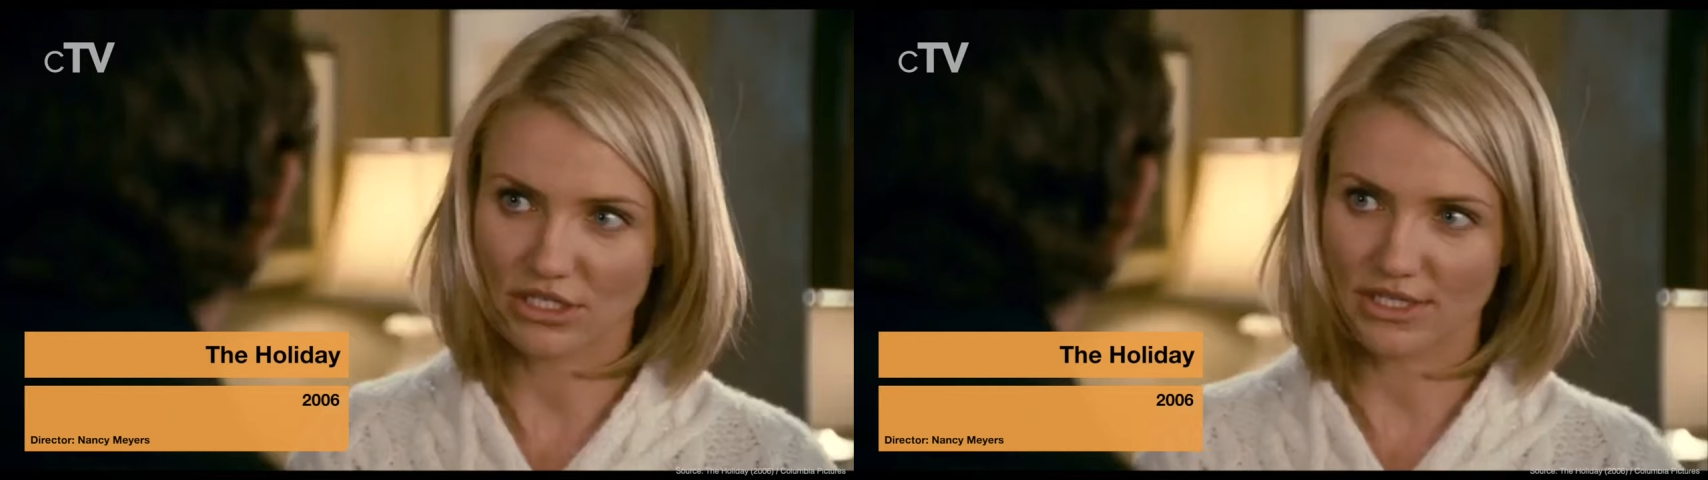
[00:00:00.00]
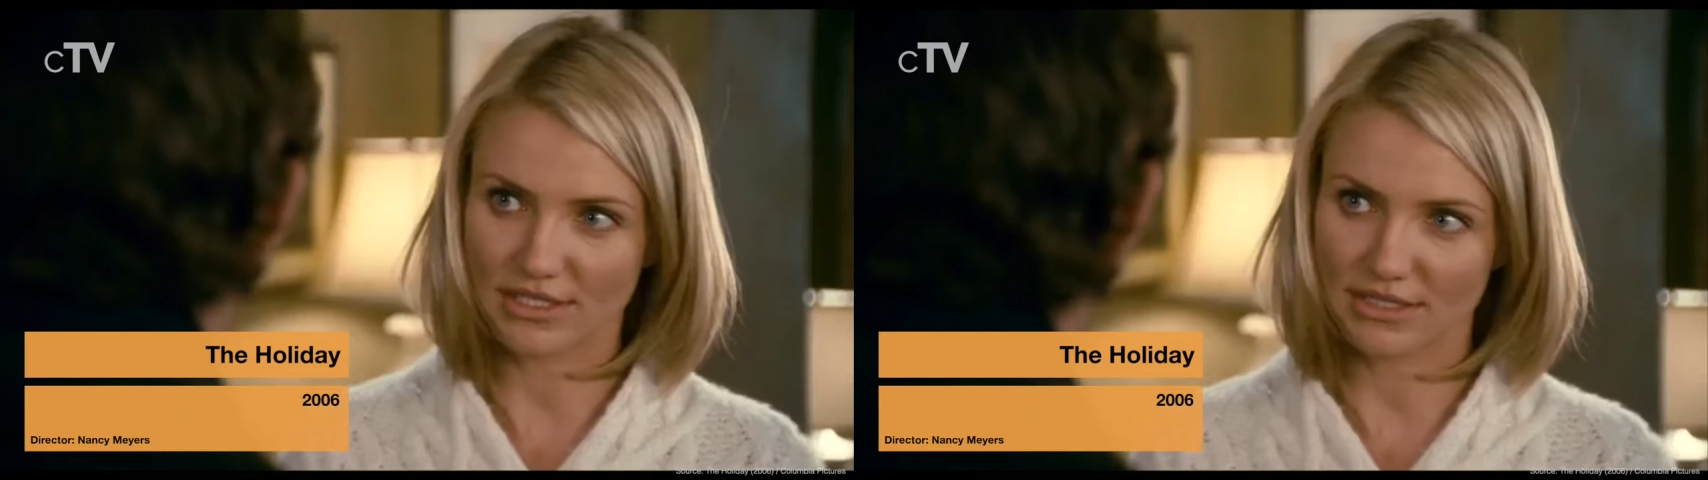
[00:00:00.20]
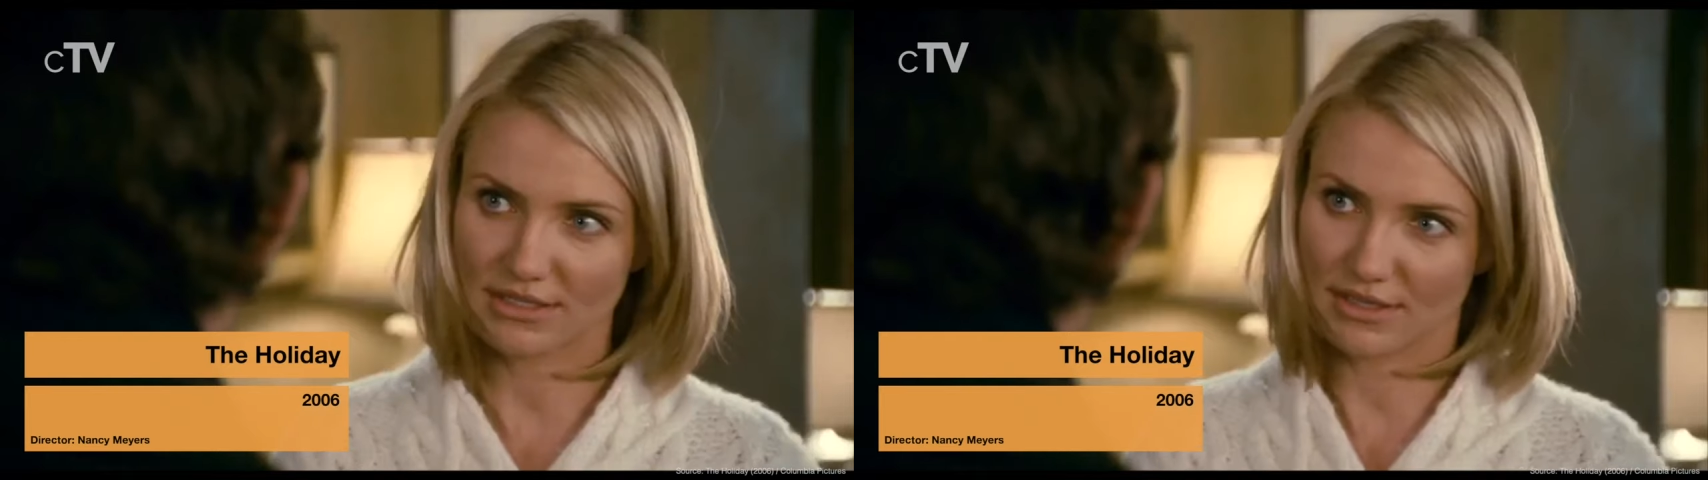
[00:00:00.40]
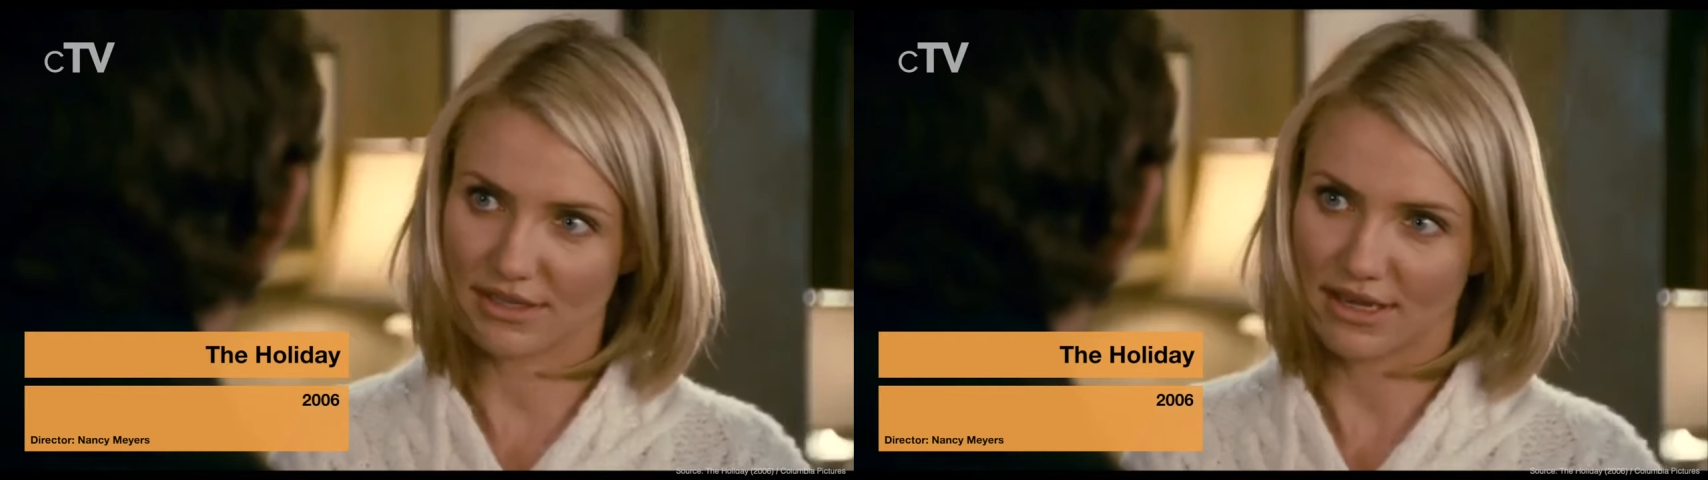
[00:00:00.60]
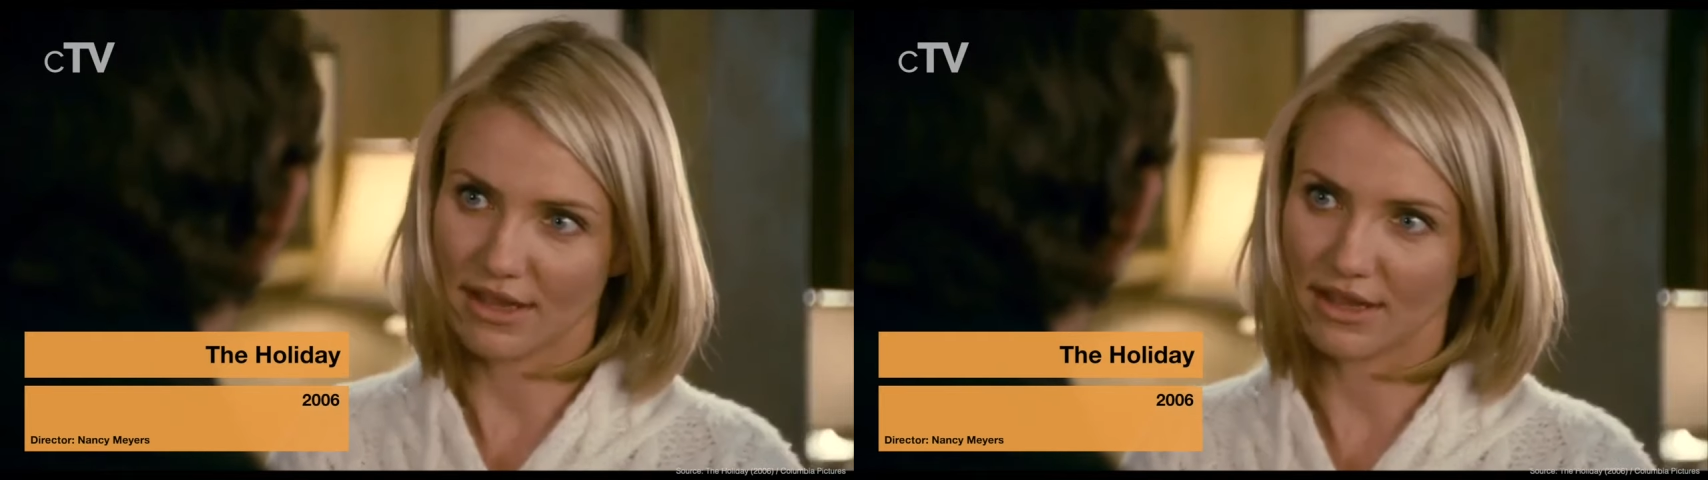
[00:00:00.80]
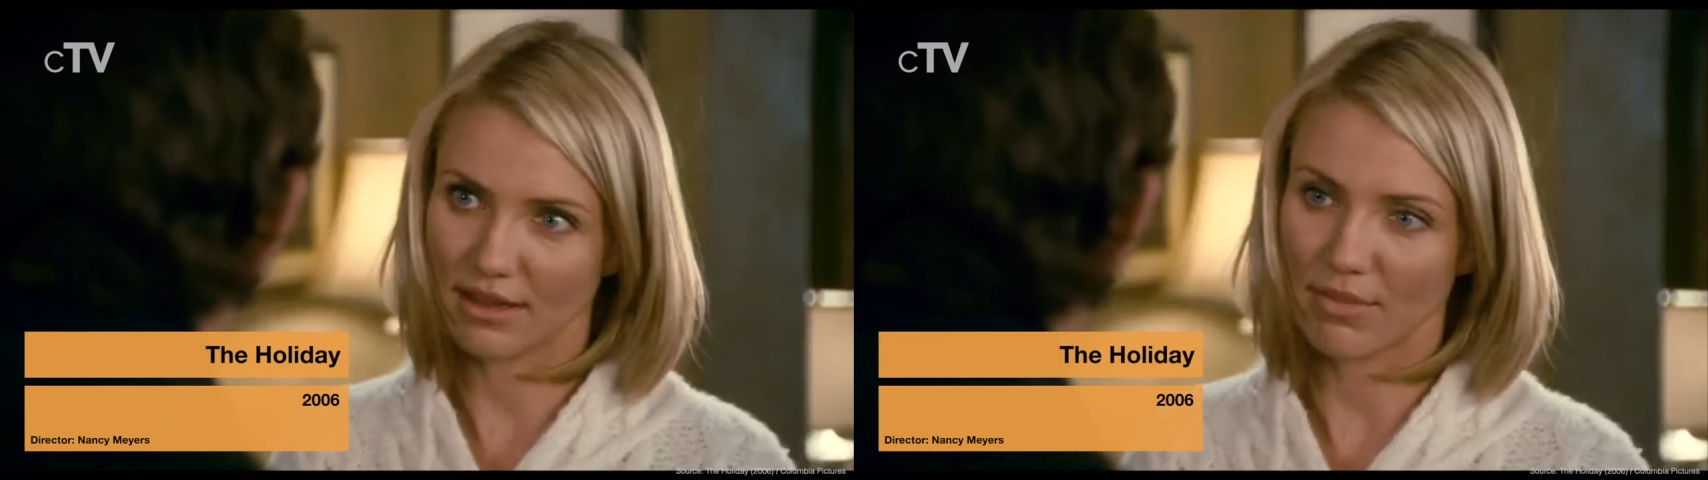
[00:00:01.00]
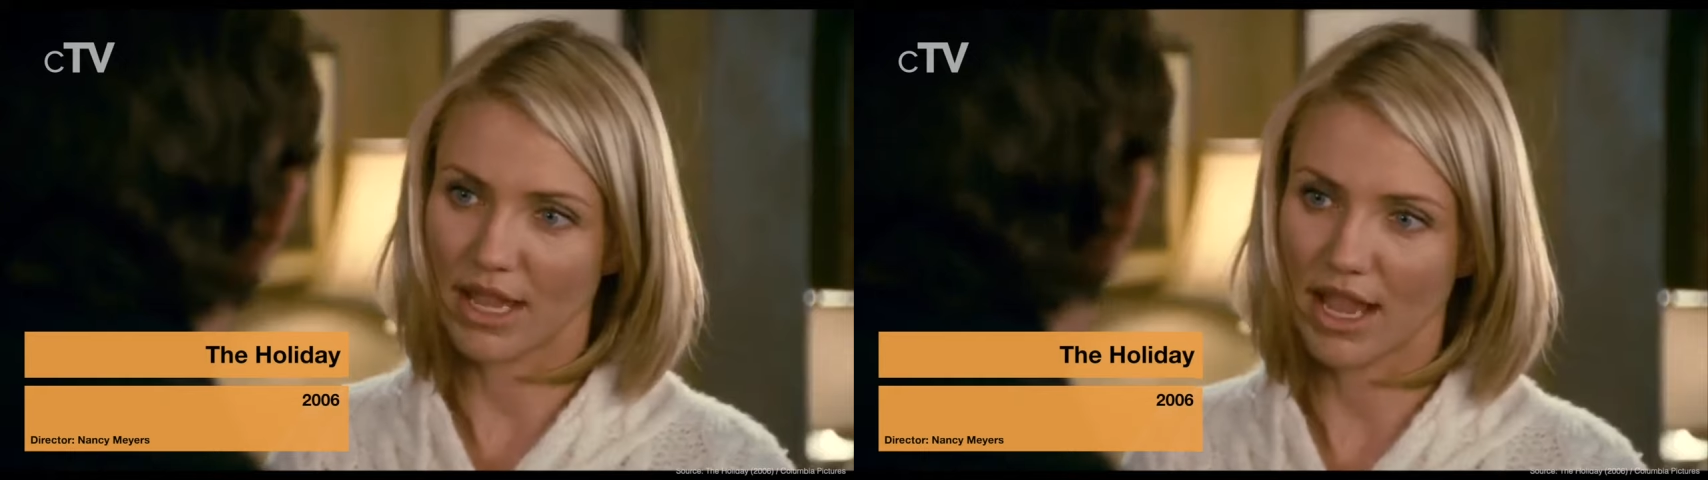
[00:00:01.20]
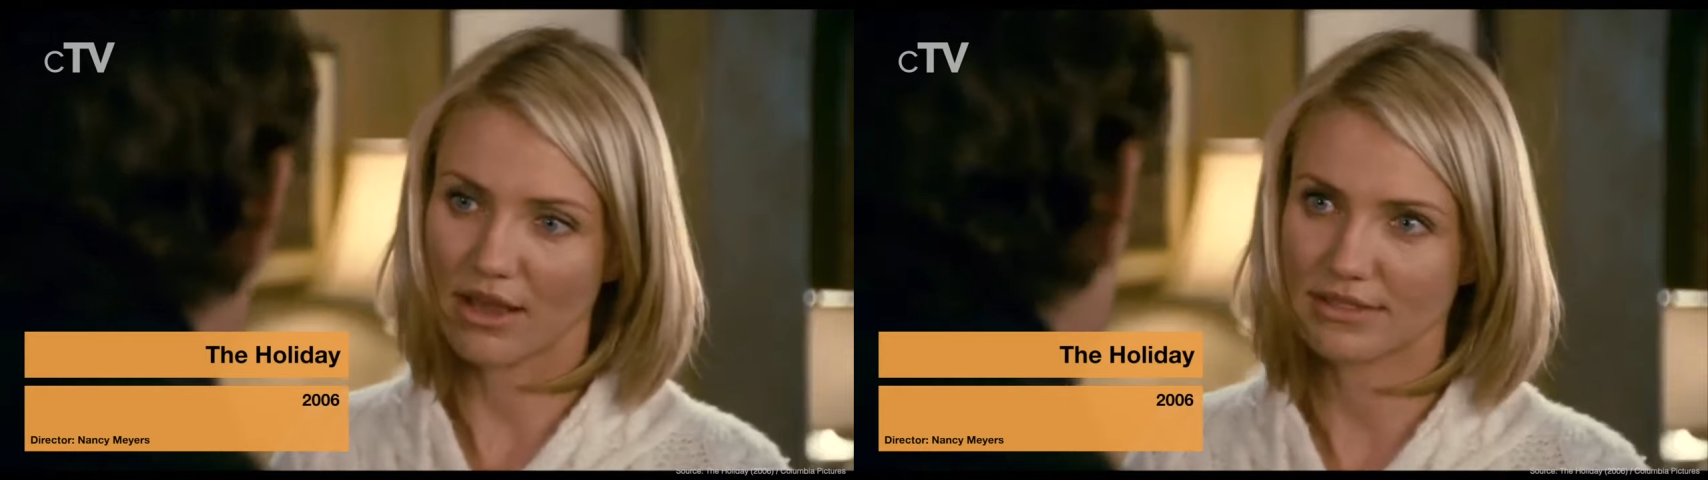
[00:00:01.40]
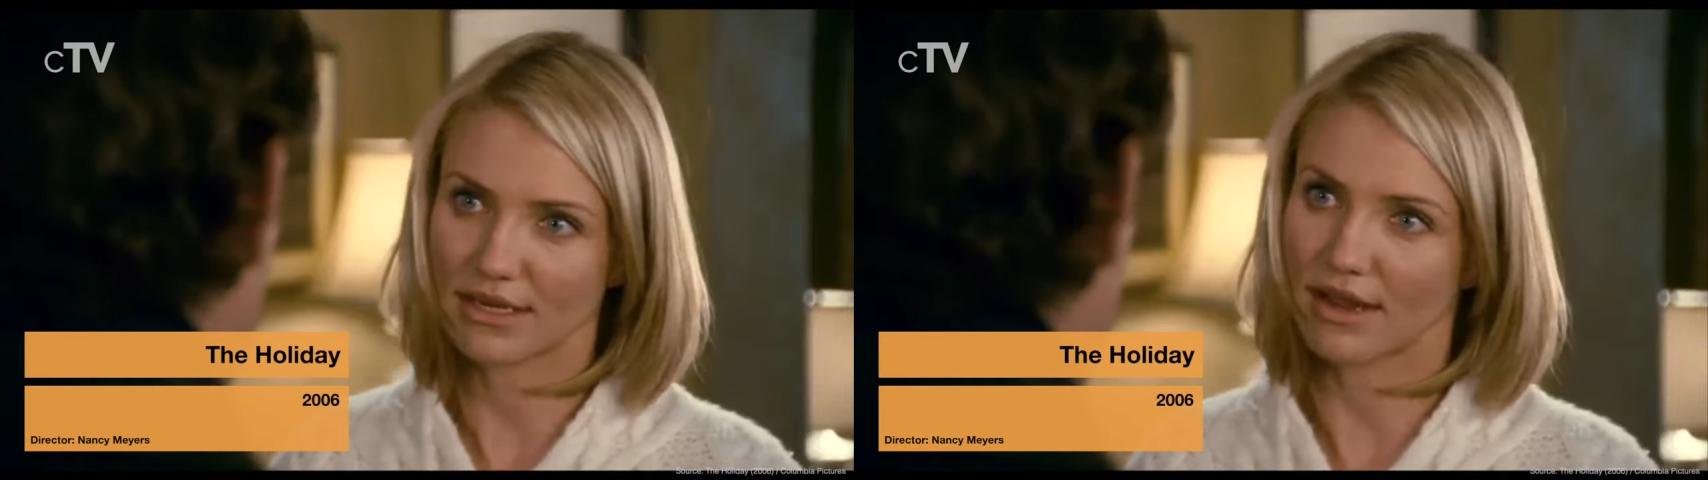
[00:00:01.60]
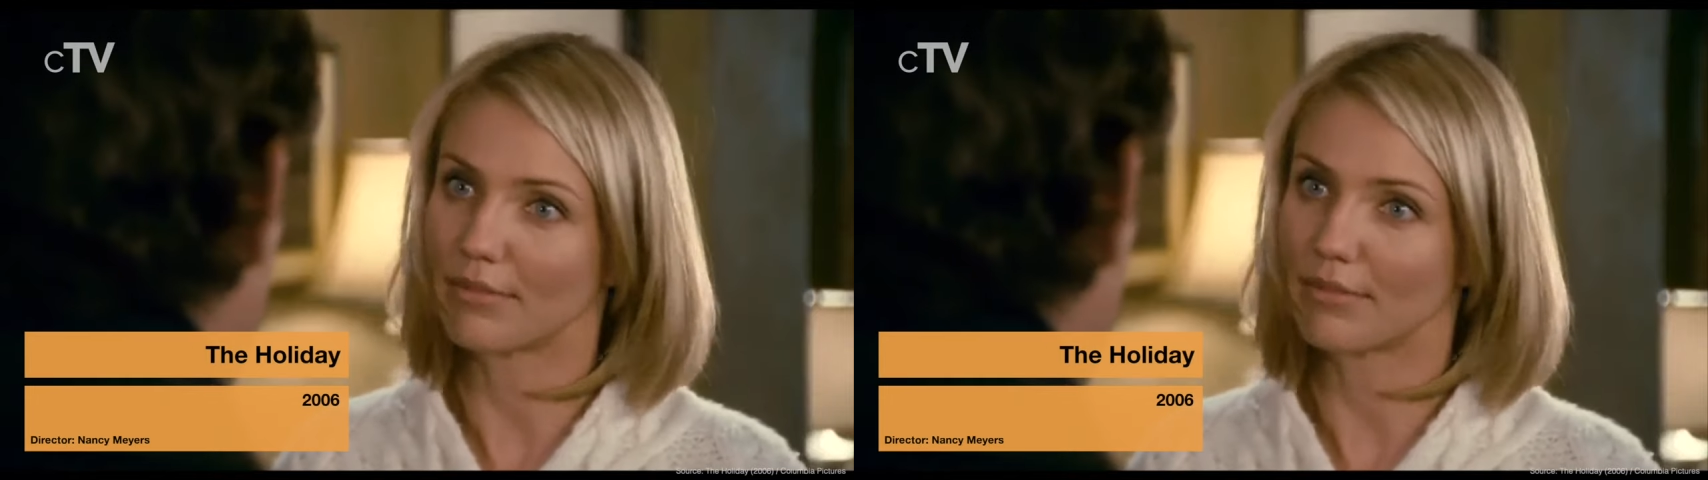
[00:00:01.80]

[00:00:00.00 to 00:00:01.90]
She's in LA at my house,